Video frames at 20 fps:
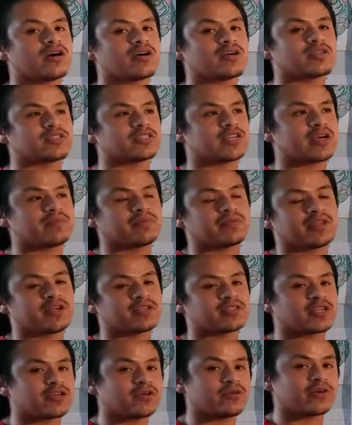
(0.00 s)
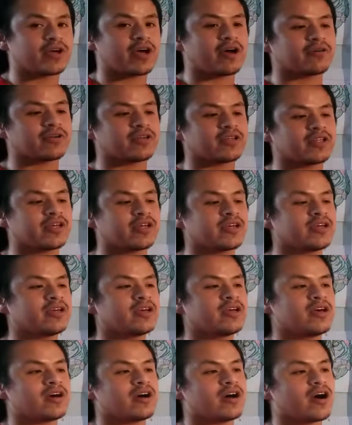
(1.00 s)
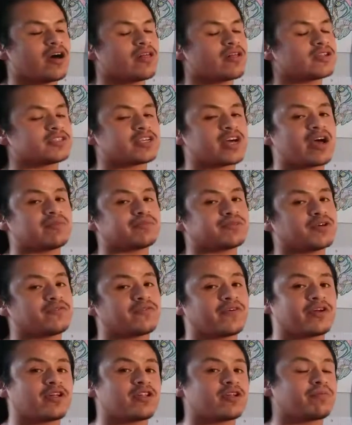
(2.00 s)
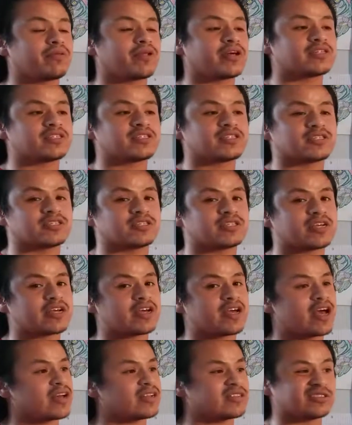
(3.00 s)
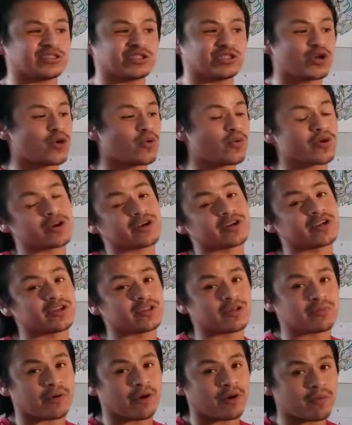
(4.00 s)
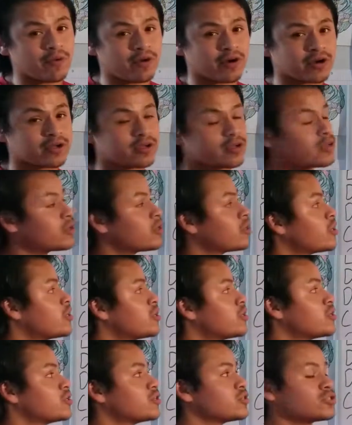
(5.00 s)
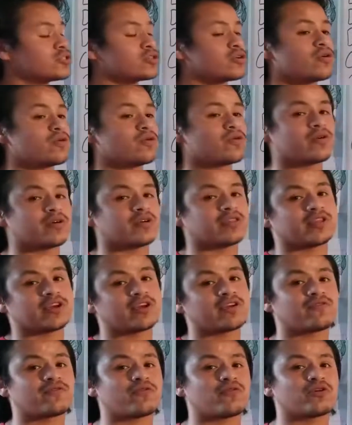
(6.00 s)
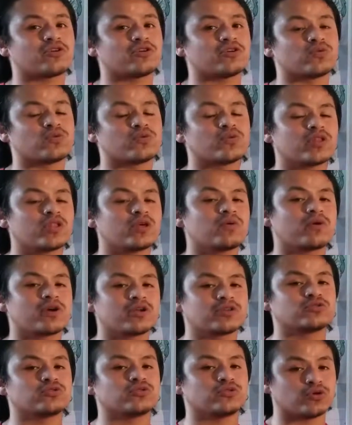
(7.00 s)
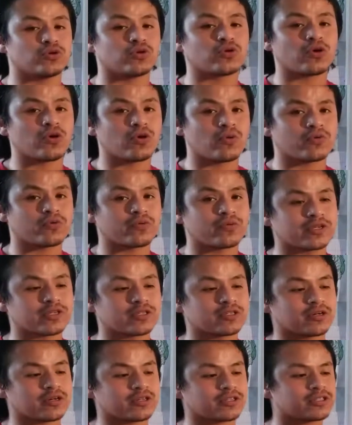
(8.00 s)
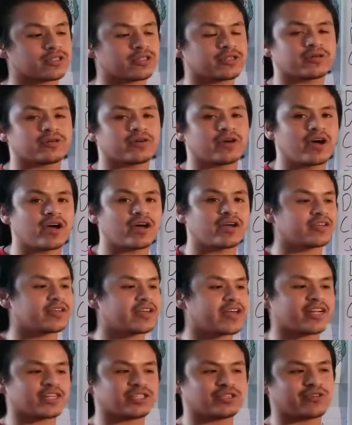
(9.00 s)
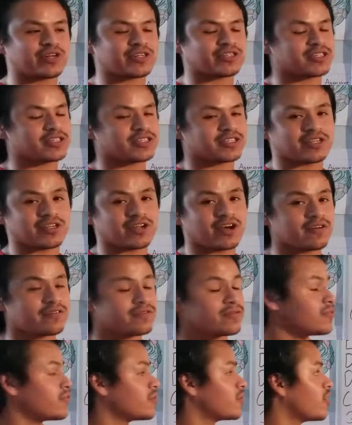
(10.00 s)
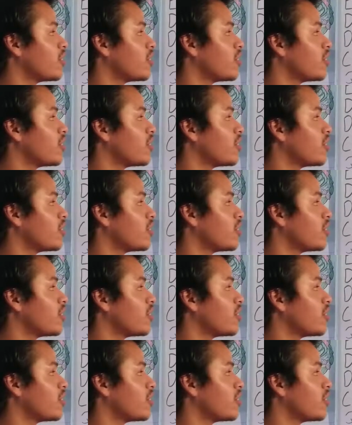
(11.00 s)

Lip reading: same things that you calculate. Other times you'll find other places nowhere near the ballpark. So therefore, you really want to do your own research. I can't stress this enough.